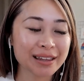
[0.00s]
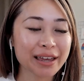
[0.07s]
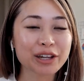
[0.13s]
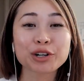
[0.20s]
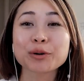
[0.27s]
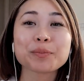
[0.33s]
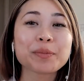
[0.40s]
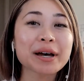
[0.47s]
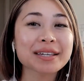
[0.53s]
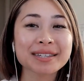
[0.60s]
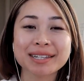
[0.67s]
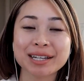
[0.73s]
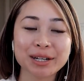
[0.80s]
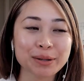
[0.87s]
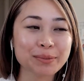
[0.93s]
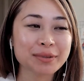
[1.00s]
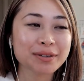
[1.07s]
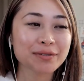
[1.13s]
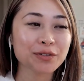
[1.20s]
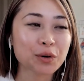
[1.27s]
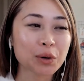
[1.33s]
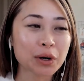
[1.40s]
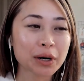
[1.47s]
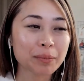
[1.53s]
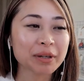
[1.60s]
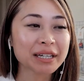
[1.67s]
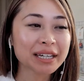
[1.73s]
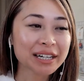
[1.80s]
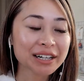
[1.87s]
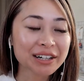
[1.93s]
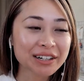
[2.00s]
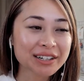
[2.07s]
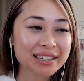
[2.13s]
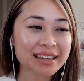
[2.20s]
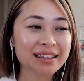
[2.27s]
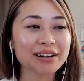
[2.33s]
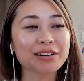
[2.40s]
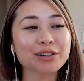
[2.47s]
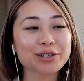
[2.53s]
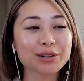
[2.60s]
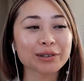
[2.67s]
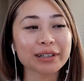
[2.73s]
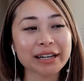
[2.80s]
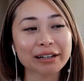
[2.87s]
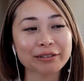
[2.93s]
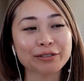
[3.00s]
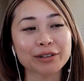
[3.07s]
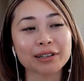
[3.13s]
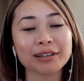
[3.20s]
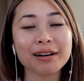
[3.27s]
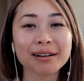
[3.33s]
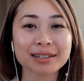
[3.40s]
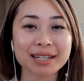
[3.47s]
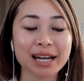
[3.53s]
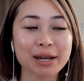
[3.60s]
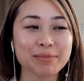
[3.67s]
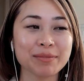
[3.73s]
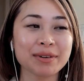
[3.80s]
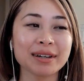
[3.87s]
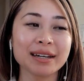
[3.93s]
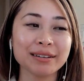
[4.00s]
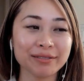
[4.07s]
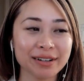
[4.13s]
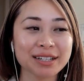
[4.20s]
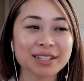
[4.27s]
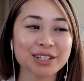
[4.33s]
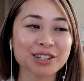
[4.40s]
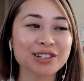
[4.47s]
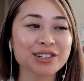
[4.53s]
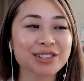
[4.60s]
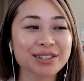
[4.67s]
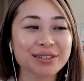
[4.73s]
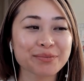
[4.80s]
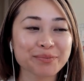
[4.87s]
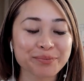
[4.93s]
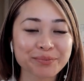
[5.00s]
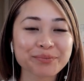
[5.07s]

like your best tips for beginners and then also later for long-time investors.